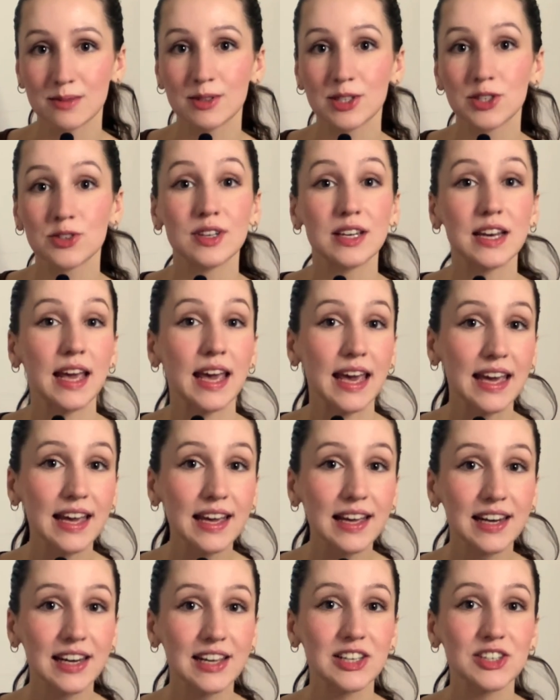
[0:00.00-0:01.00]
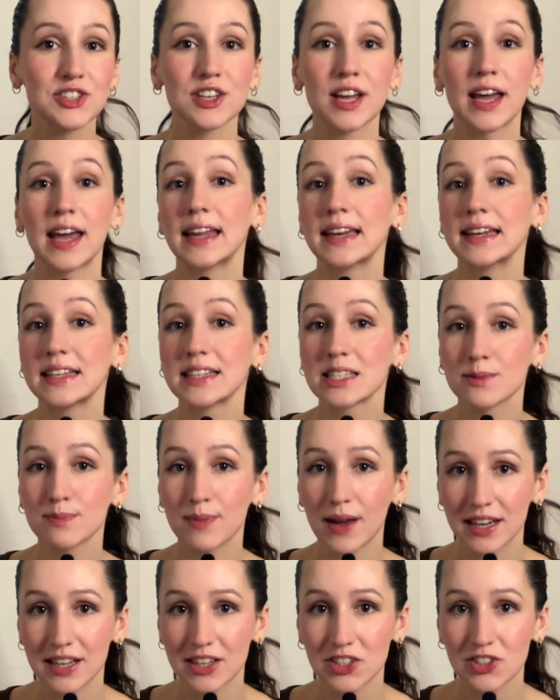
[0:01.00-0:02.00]
between English and
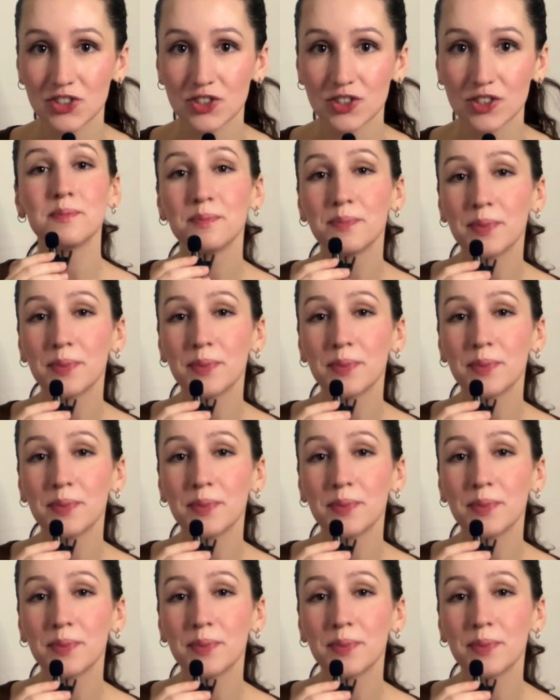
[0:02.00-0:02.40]
Spanish.